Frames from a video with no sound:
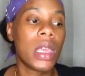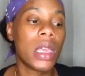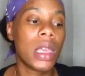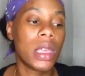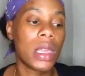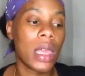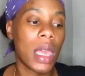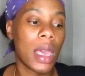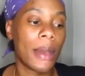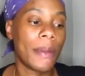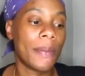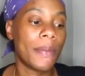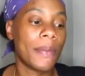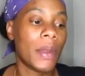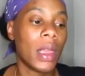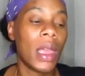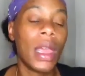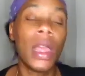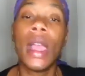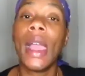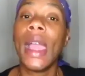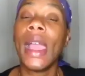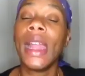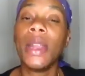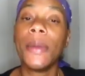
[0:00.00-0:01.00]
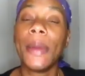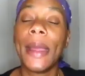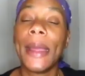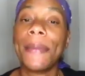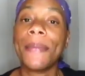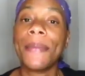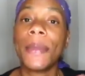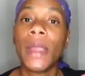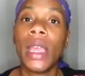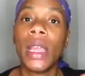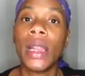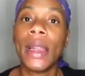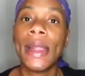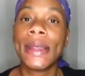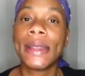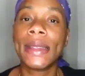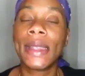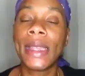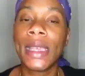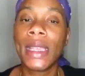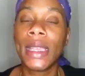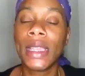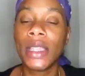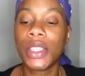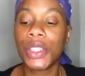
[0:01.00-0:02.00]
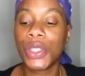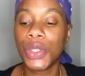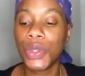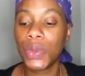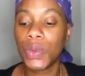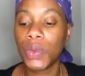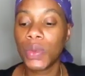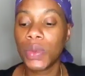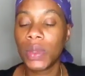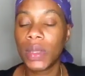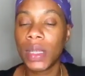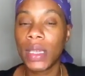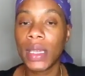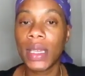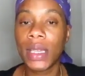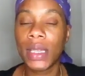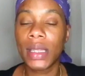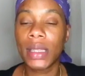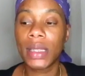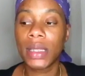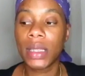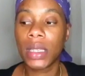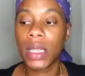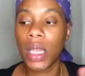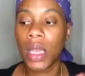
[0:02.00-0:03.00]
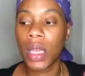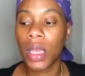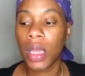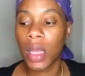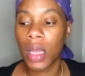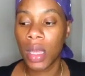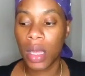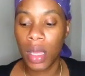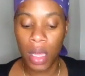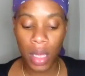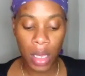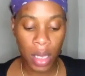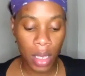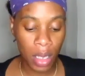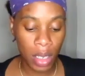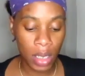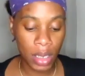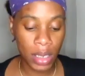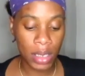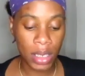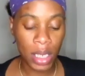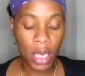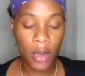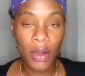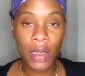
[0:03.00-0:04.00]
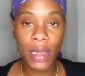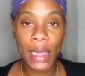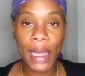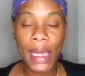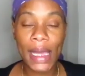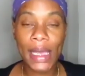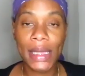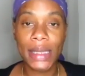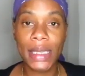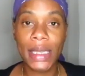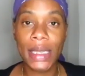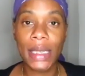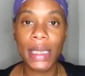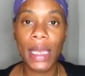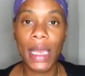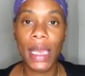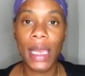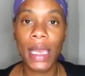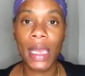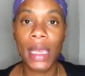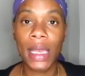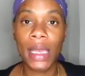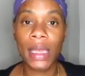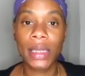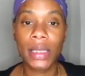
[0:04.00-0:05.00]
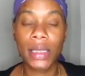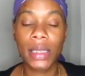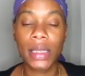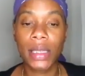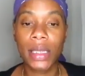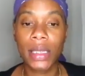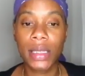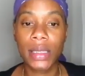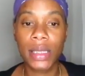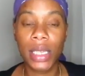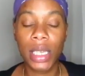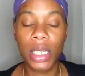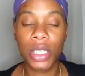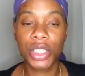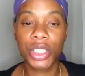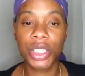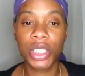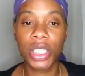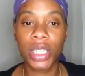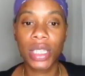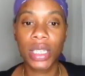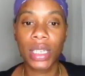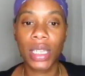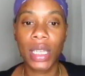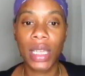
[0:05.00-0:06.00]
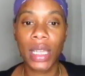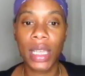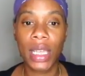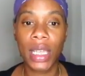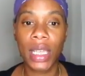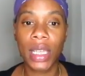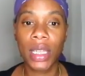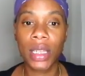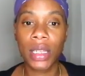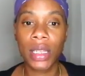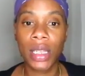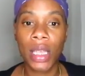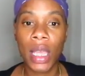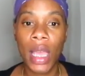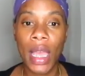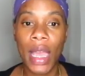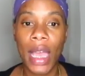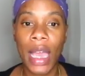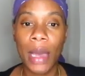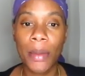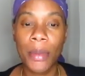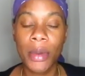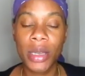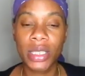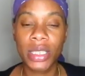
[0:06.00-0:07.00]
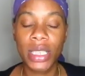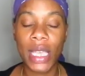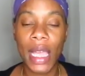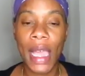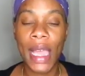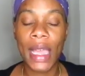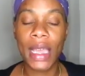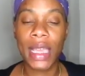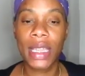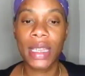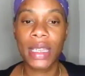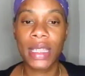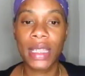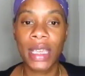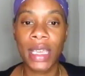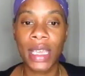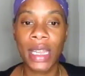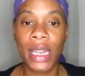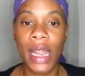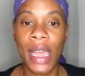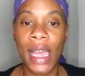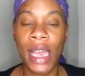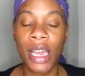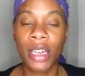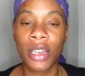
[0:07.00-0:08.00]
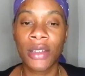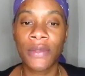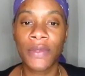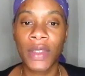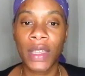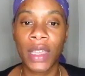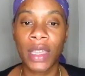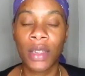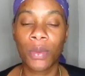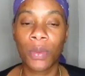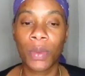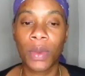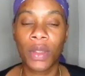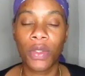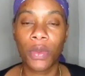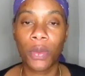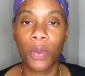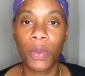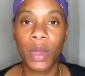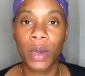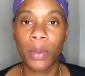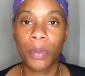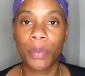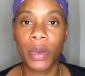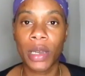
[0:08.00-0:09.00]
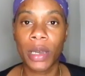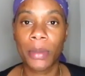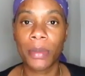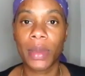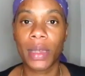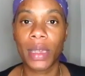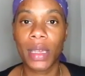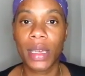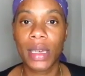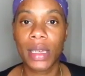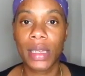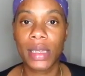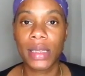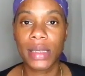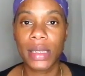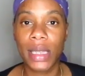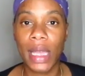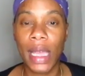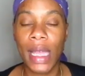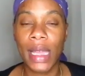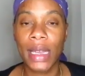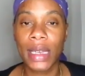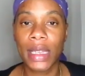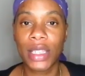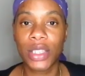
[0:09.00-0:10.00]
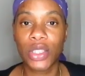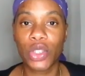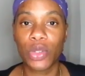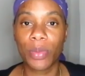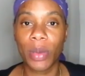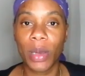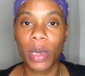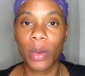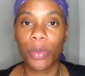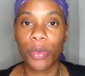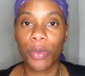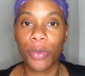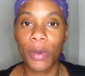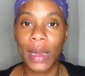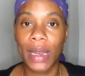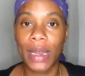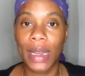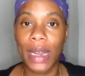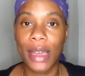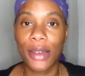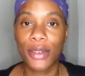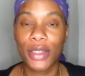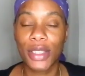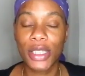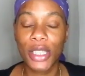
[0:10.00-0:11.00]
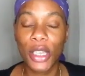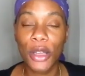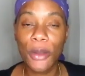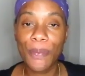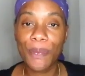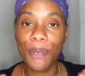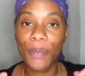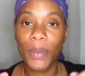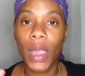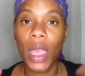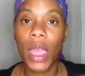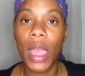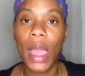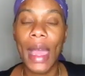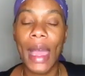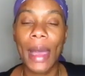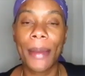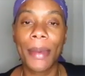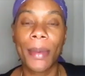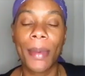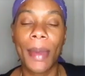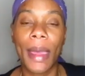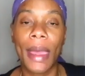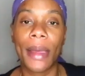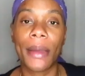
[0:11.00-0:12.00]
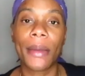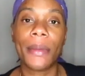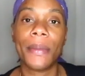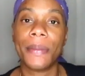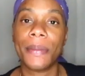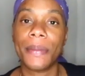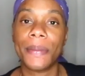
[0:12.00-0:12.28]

yeah, anyway, let's get into this sterilizing and the suction and how much I can get out of it with one pump, because I need to pump right now. So I'll be back.